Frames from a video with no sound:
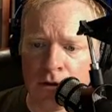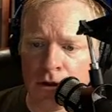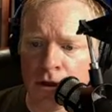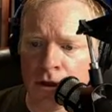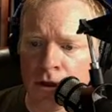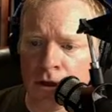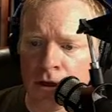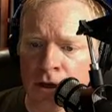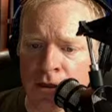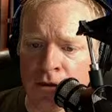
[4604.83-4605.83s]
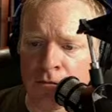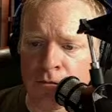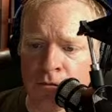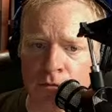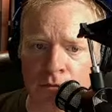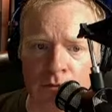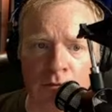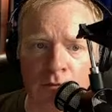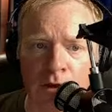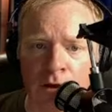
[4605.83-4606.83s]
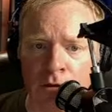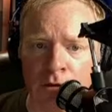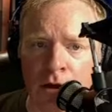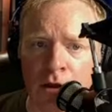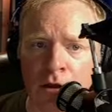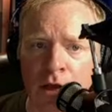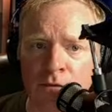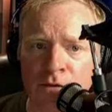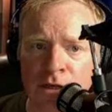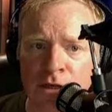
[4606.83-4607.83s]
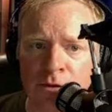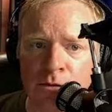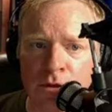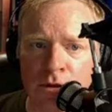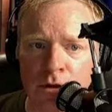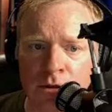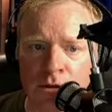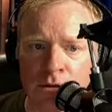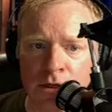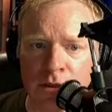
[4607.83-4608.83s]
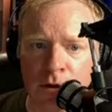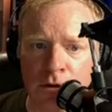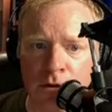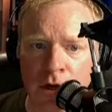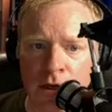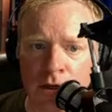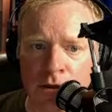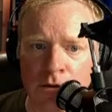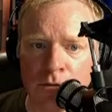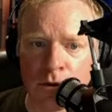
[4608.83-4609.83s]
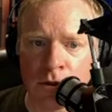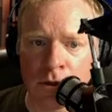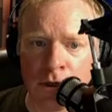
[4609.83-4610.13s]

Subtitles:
And then, you know, a lot of times with a two-stage model rocket, you will